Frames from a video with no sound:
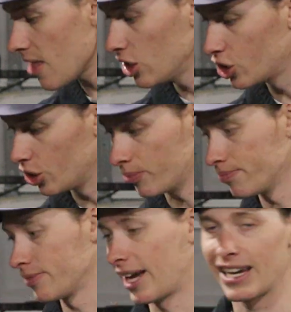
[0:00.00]

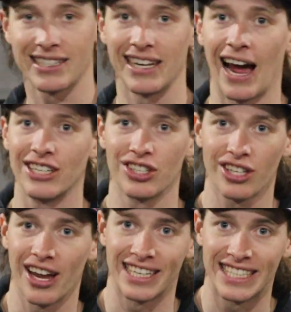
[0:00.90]
Shoot, like I said, I
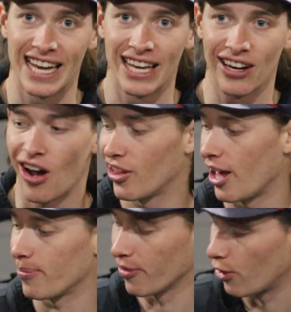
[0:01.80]
just caught a 10 on
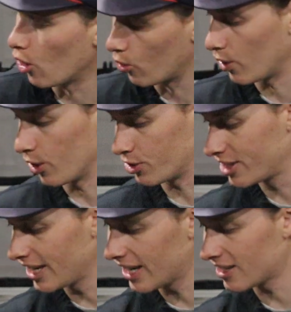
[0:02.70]
that Provoke
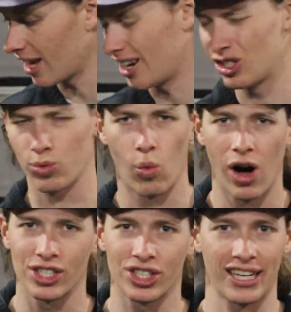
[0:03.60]
106. I just
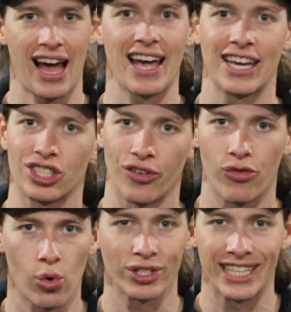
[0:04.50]
watched a guy catch a
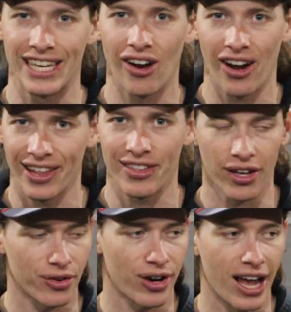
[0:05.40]
14 on it the
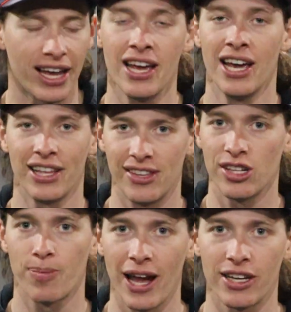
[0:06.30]
other day.
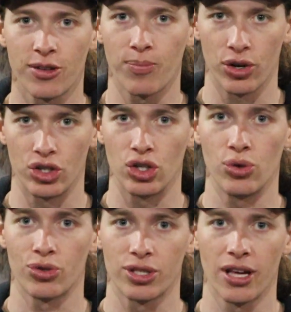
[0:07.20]
These baits
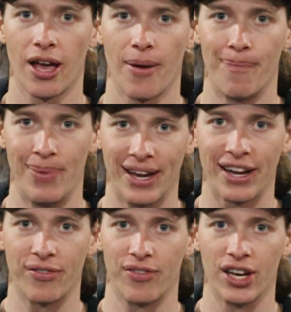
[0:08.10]
produce
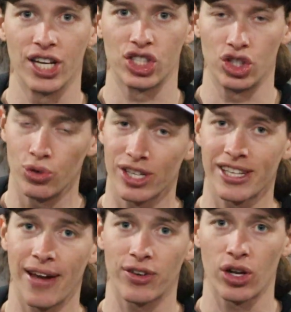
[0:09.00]
big fish. You
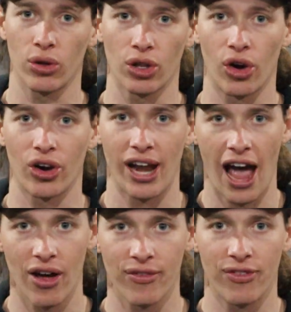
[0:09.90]
just have to go learn
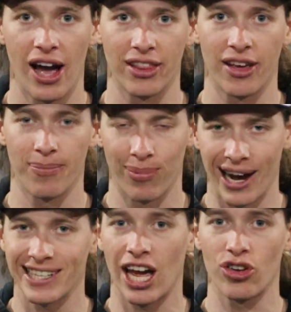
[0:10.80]
how to find them,
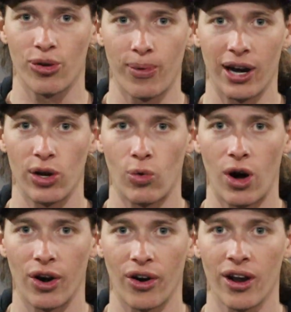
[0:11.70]
break down your body of
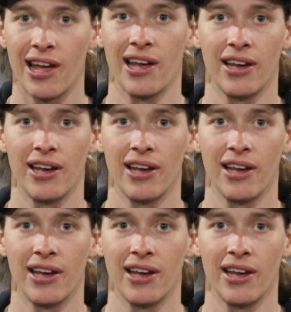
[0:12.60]
water,